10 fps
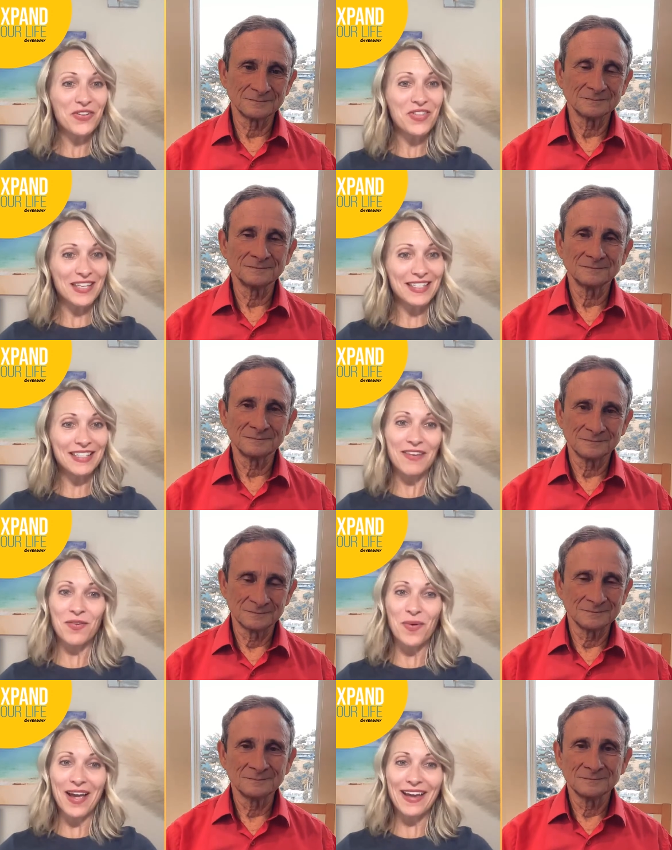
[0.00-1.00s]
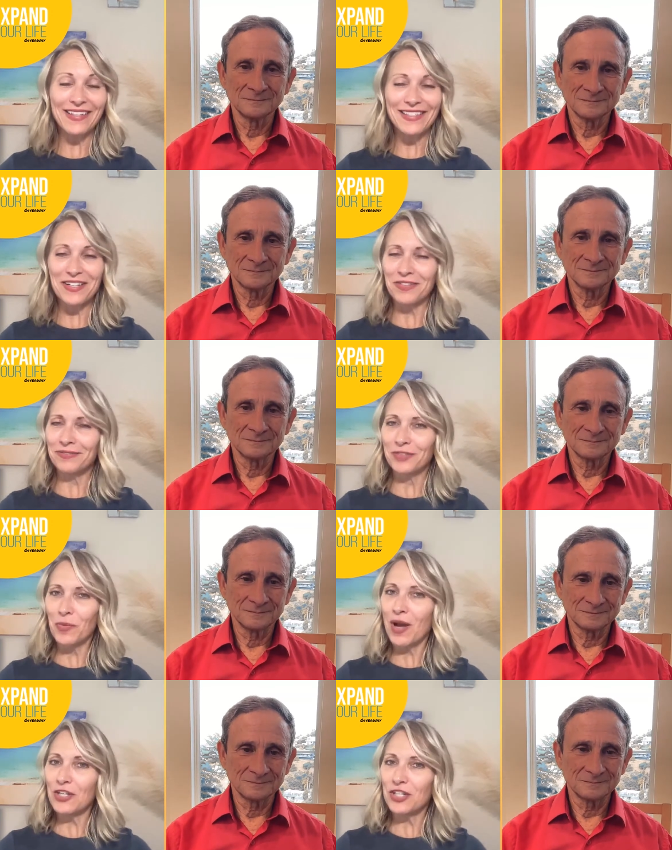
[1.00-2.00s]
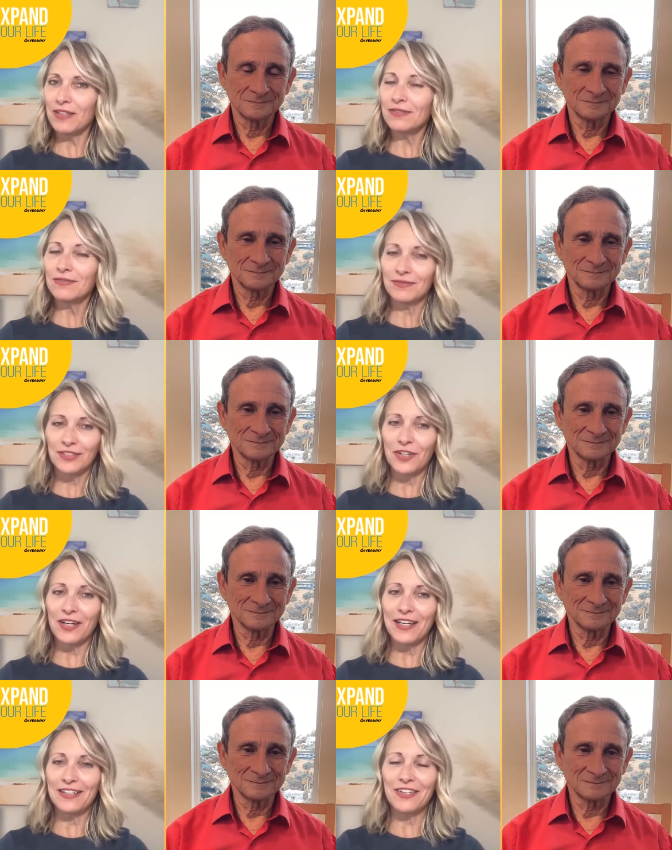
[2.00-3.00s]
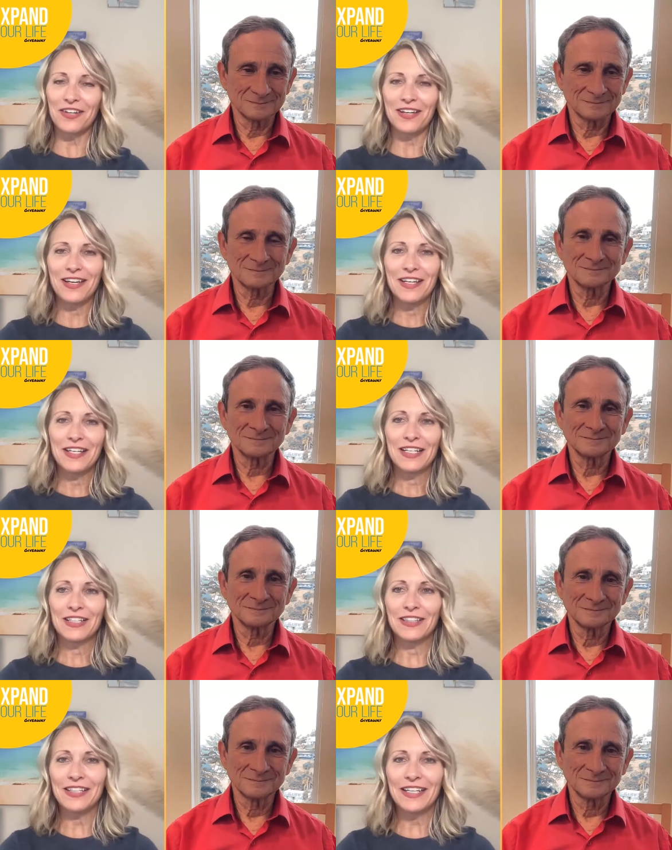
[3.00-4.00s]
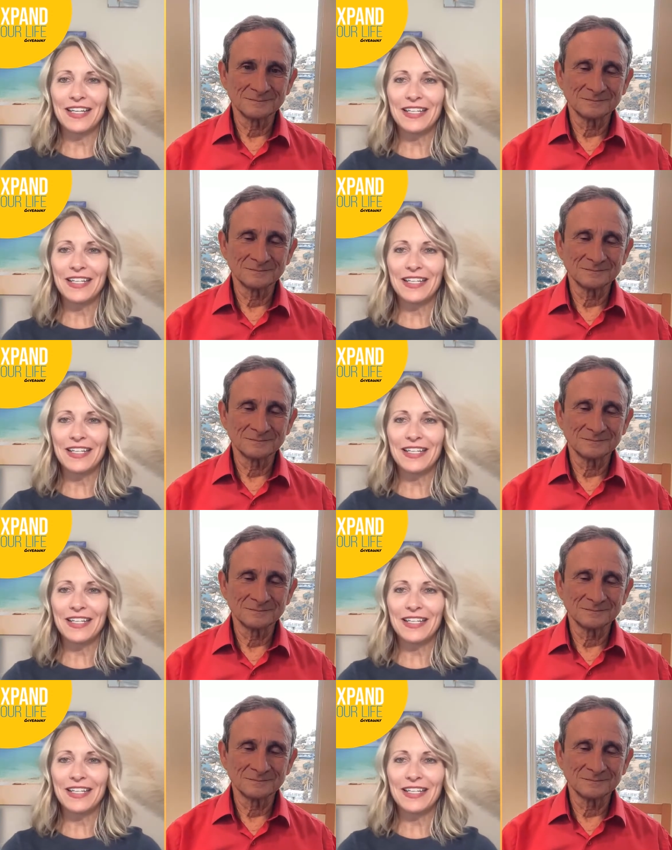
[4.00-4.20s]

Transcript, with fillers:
Speaker 1: through this giveaway. So if you're watching, go ahead and click